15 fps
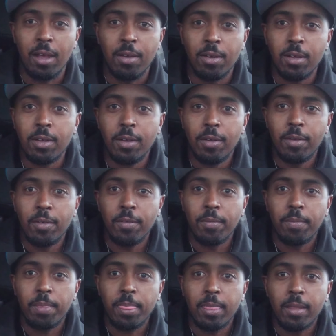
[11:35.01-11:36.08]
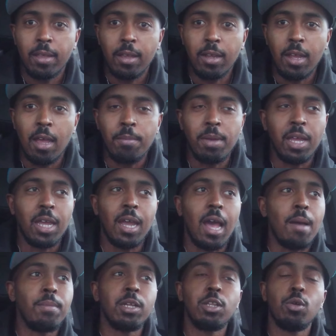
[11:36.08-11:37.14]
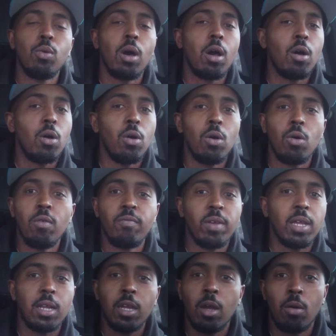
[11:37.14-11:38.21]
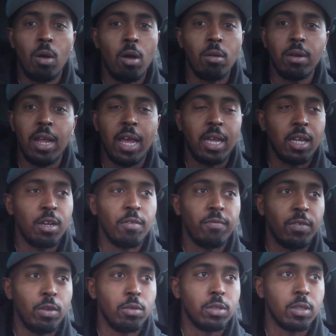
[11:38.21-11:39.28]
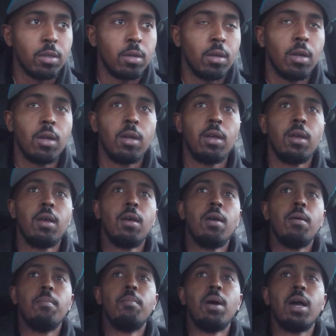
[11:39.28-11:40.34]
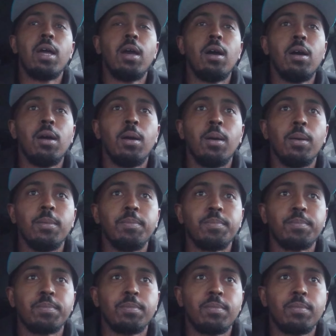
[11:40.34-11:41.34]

Yeah, you know I mean, I'm gonna do a whole video on that in the future. But um,